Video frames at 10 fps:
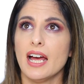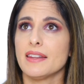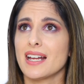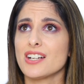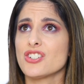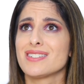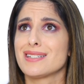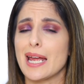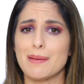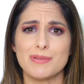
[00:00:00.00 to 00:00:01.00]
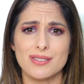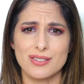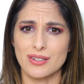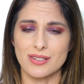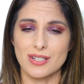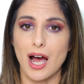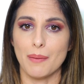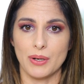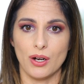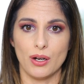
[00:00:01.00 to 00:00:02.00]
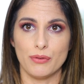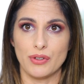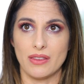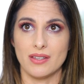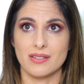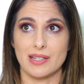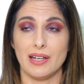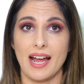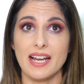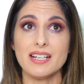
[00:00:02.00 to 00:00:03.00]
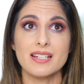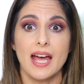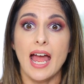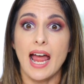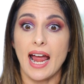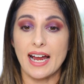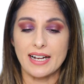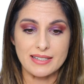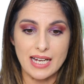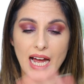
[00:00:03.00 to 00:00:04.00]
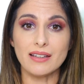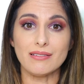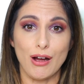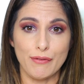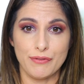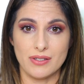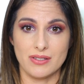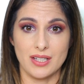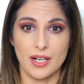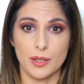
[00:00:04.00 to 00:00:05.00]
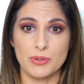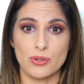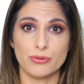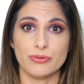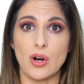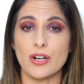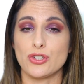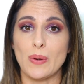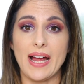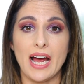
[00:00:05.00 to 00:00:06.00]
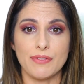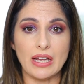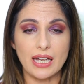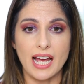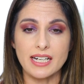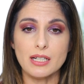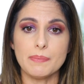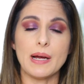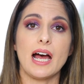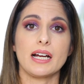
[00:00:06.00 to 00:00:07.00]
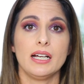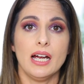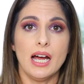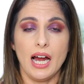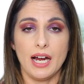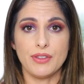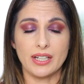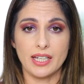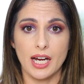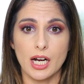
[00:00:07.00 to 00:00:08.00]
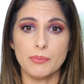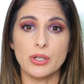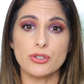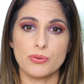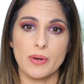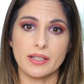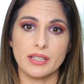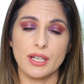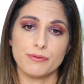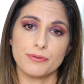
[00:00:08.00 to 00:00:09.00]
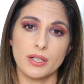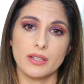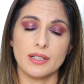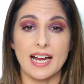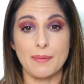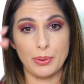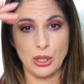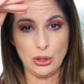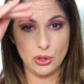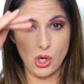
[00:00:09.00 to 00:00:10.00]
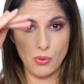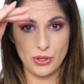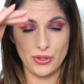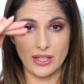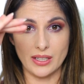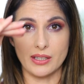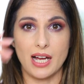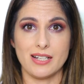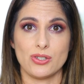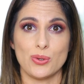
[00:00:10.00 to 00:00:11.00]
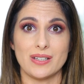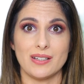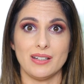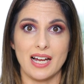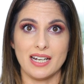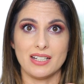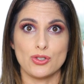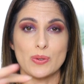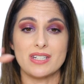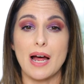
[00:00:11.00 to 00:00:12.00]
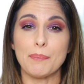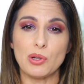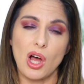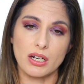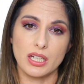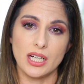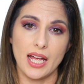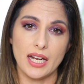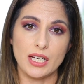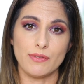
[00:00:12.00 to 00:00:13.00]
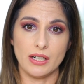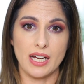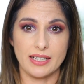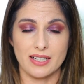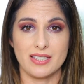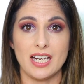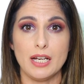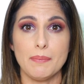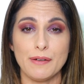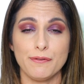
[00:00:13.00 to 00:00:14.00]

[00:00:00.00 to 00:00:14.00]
And then I just taped to the top of this light. And I love this setup so far. So I have the light in the back, I have the camera directly in front of the light, but lower than the light so that the light, so it's not blocking any of the light that's hitting my